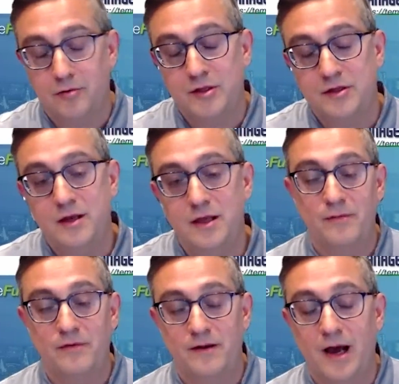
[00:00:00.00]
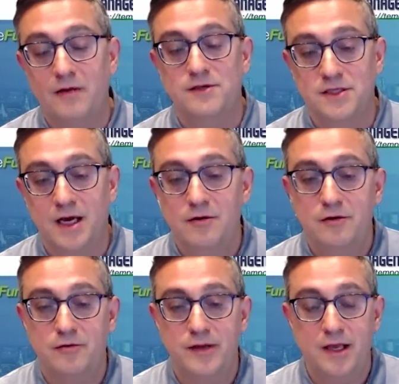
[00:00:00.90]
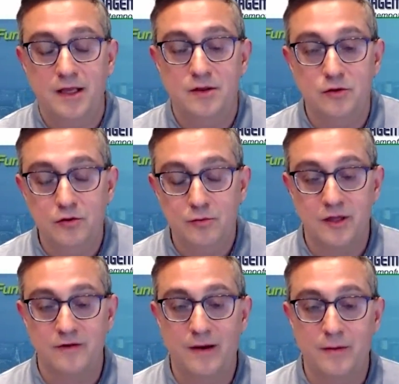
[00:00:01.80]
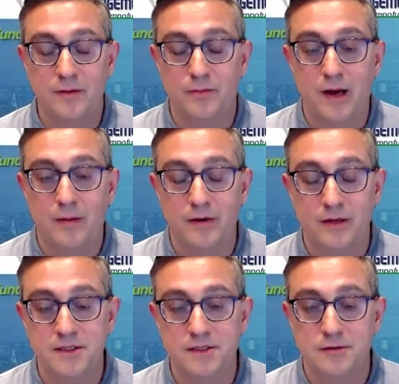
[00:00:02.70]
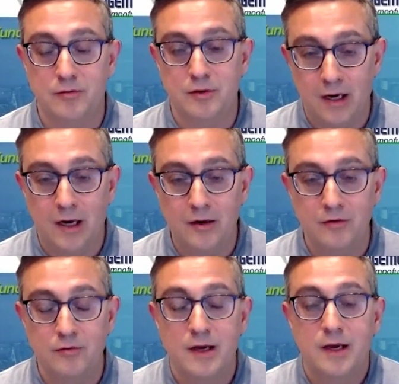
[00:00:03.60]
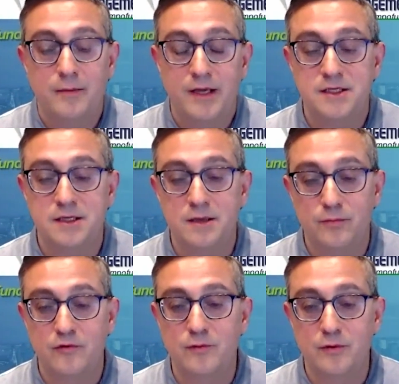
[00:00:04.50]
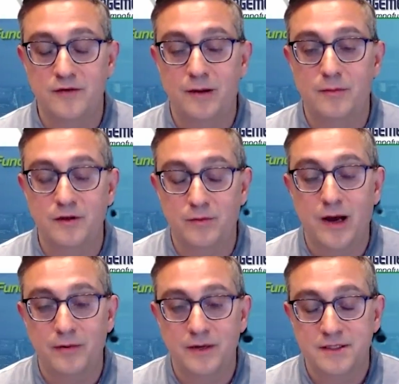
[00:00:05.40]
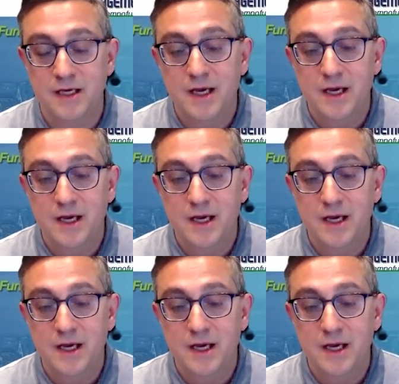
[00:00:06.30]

or three methodologies, how do you create new multifamily properties or how do you basically improve multifamily properties?